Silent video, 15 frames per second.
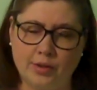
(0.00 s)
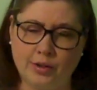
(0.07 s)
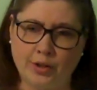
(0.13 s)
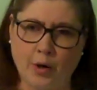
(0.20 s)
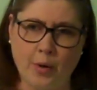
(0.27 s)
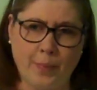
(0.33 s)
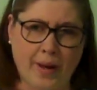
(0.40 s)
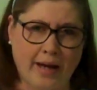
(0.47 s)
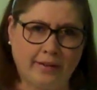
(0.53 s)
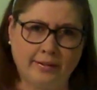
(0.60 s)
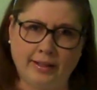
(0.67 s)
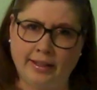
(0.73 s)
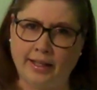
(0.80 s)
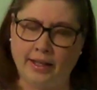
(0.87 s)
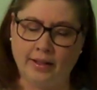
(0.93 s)
so
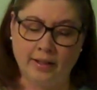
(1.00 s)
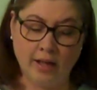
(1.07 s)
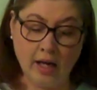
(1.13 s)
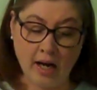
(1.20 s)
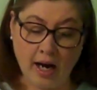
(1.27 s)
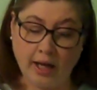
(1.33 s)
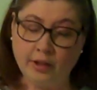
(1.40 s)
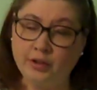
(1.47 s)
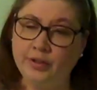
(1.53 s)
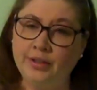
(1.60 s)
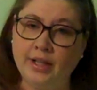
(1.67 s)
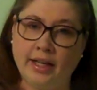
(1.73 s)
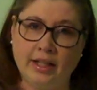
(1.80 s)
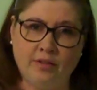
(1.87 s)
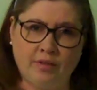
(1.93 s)
badly. I
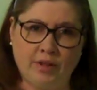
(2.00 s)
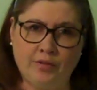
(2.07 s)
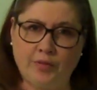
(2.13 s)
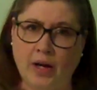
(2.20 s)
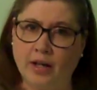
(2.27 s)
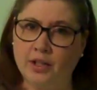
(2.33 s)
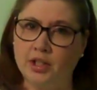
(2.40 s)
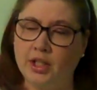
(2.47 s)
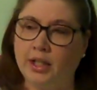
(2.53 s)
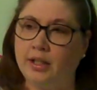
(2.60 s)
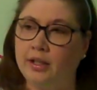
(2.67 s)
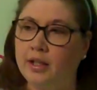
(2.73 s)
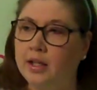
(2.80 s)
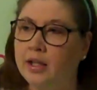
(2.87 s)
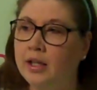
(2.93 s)
could not even
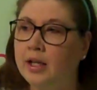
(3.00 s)
function,